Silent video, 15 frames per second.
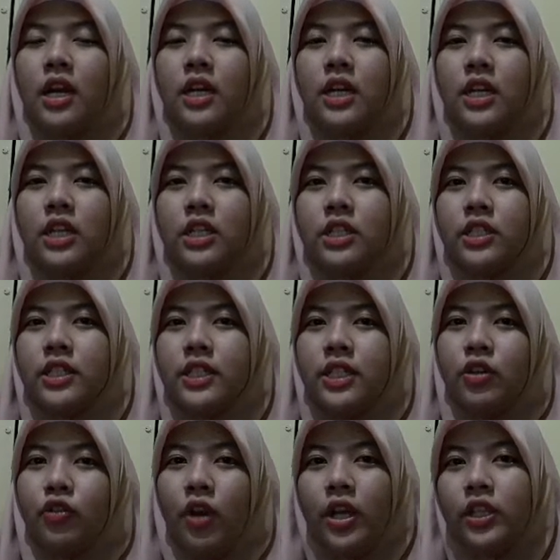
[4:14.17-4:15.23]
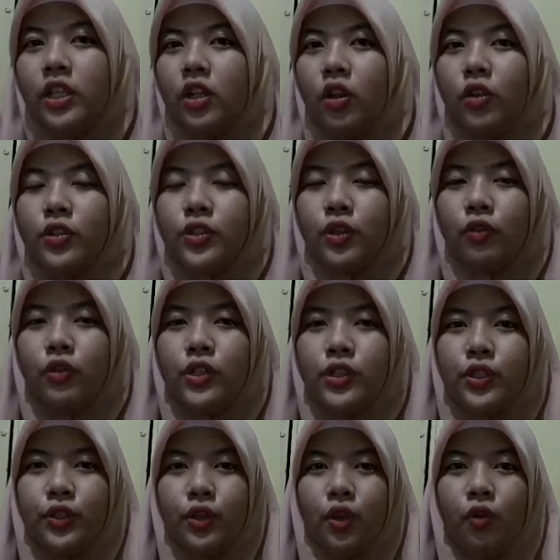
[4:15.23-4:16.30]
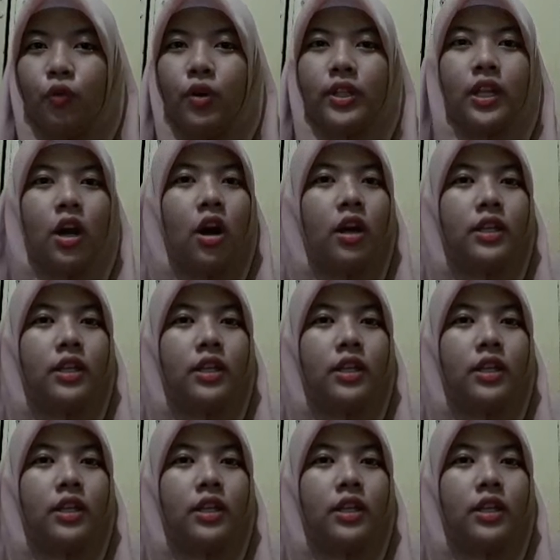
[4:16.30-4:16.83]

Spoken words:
the writer also want to know what